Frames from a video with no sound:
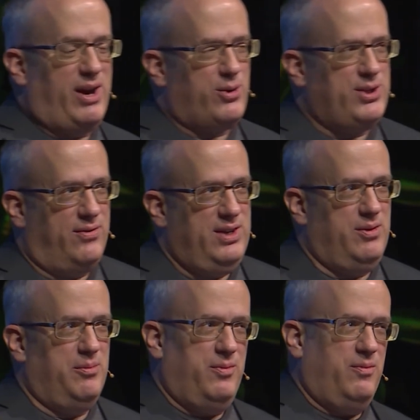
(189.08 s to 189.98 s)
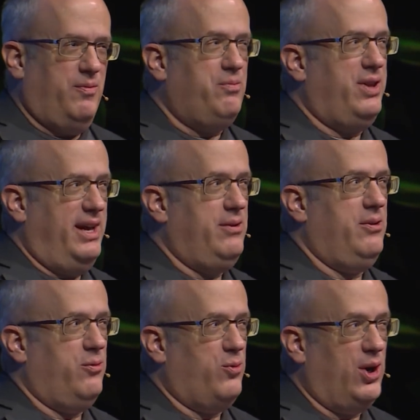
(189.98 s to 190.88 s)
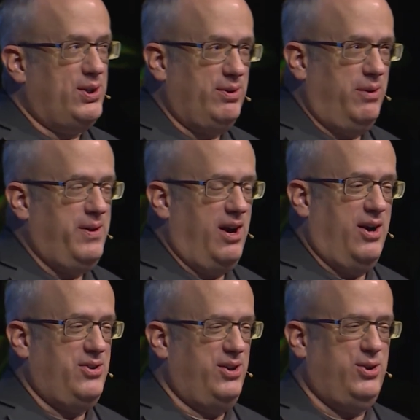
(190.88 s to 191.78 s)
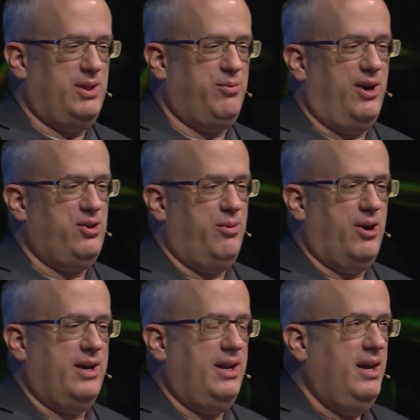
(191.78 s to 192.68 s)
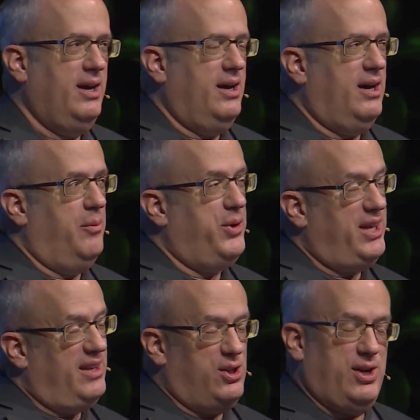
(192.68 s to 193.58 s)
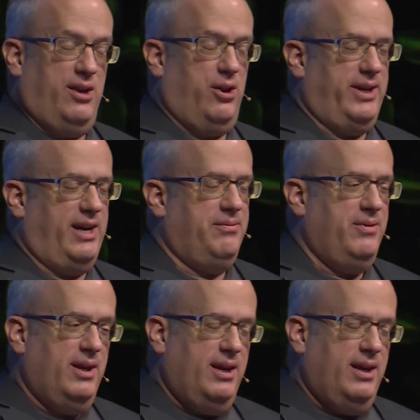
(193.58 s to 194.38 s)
Microsoft even played relatively fair as they took the browser market. But then they shut it all down.